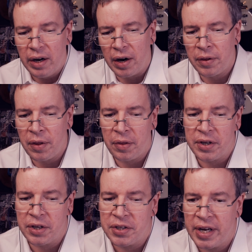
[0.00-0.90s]
other than
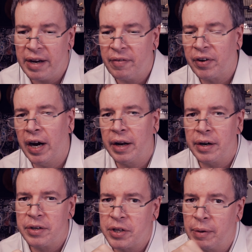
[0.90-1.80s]
to say I've
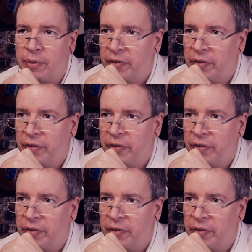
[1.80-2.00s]
got some